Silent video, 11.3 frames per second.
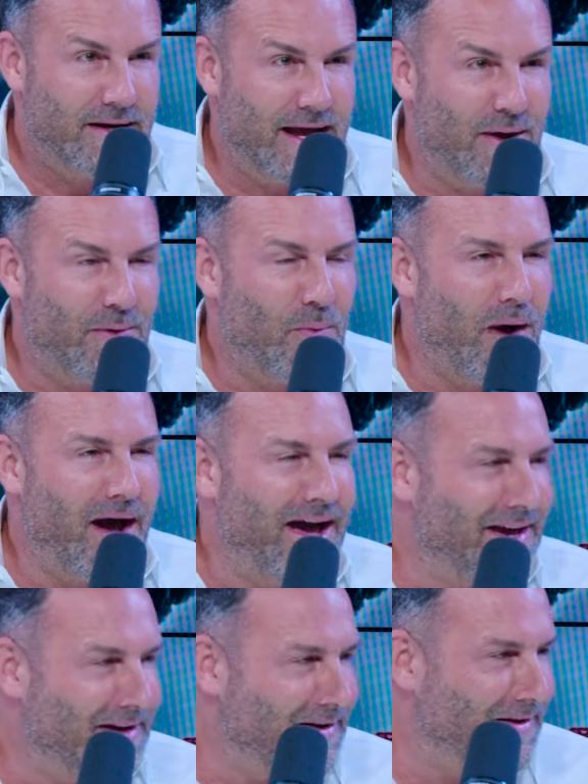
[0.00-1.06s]
now,
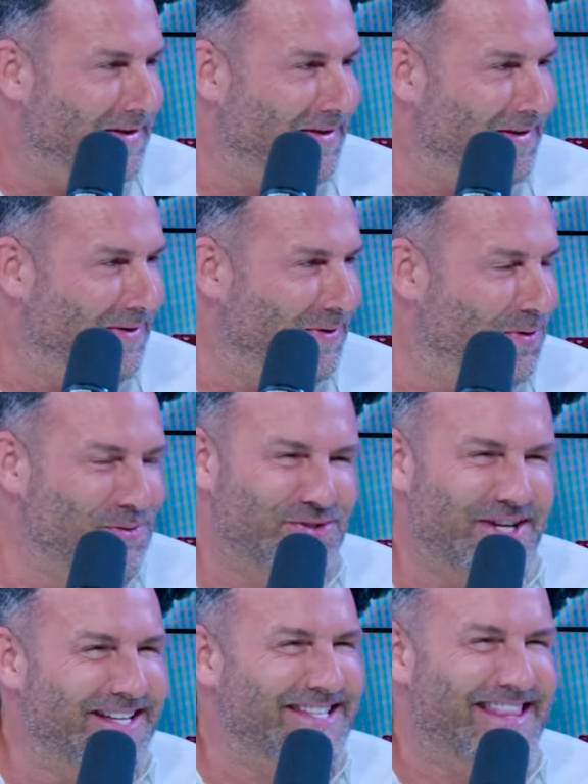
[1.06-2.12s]
why? Who
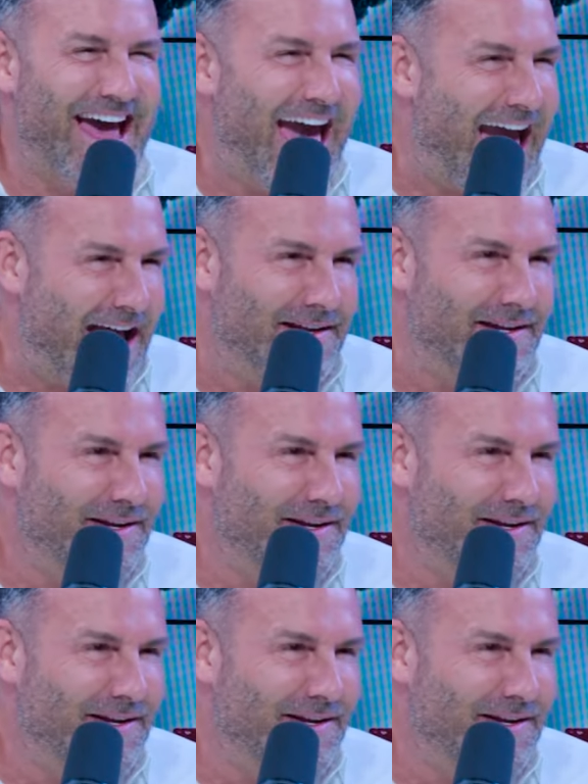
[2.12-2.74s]
says that?